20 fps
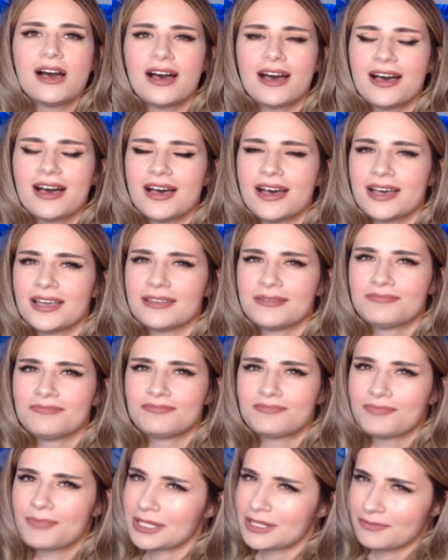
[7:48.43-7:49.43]
Uh,
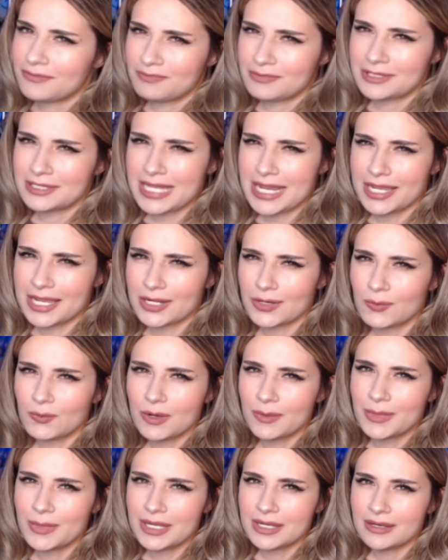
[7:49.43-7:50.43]
but the second a
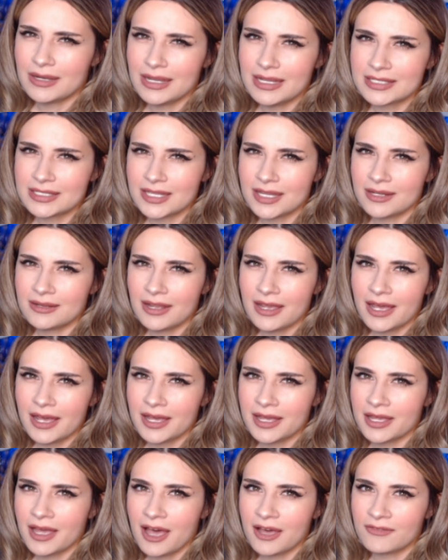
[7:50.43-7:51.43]
woman isn't
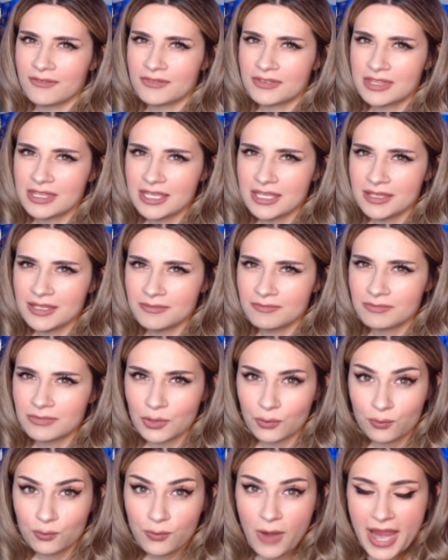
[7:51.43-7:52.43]
uh, of the,
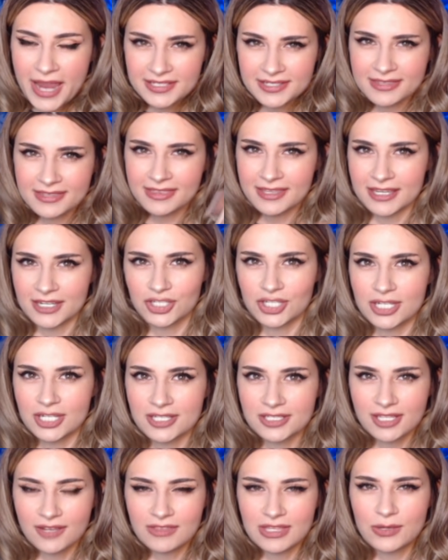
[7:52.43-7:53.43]
the right thing, she
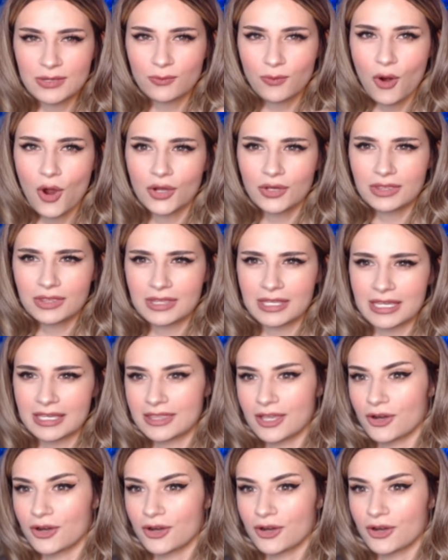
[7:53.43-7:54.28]
is of the wrong thing.